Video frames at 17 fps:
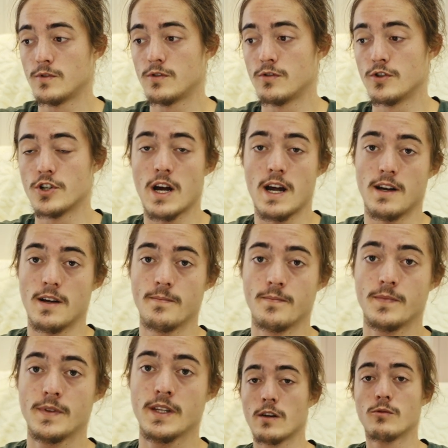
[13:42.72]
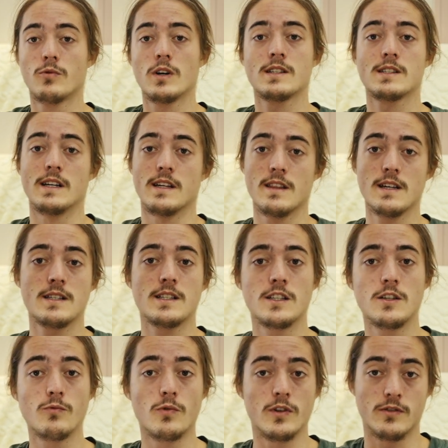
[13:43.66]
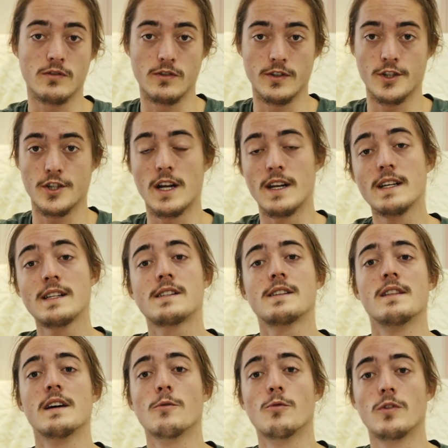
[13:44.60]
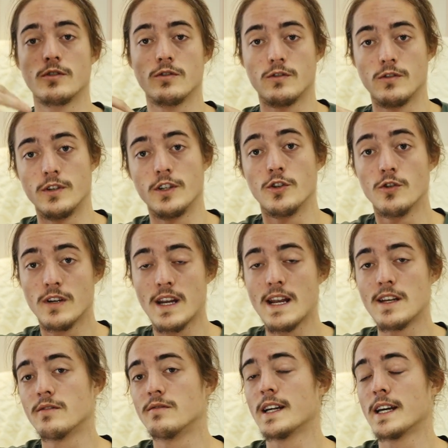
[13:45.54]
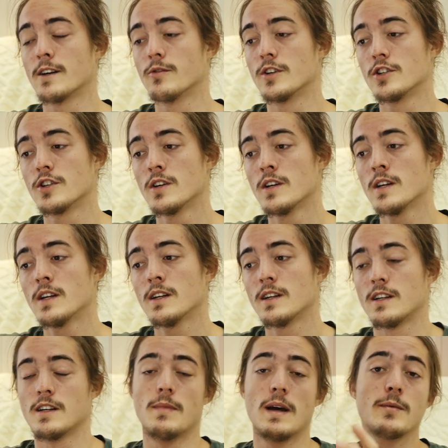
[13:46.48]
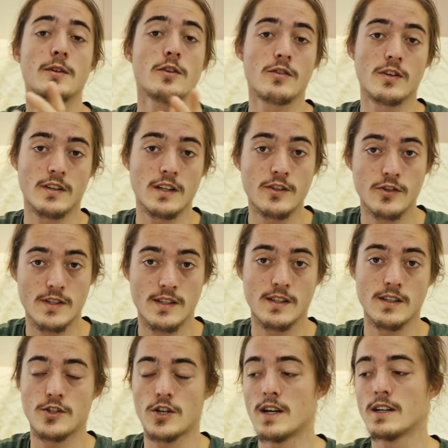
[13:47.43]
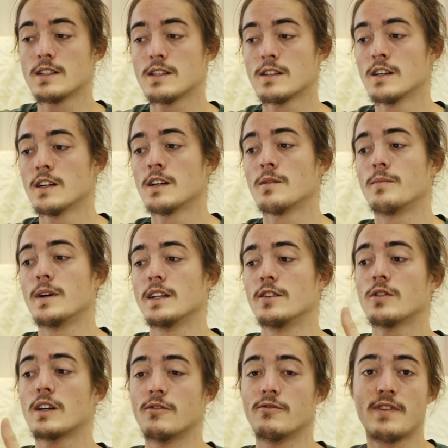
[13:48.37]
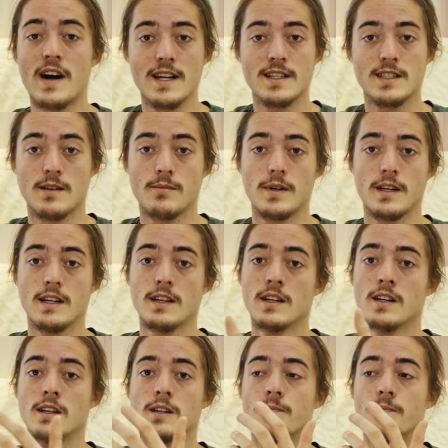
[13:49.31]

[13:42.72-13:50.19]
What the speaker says: China. It works like this: you want to learn Chinese, they want to learn your native language. Maybe you're not interested in Chinese, but you can find somebody.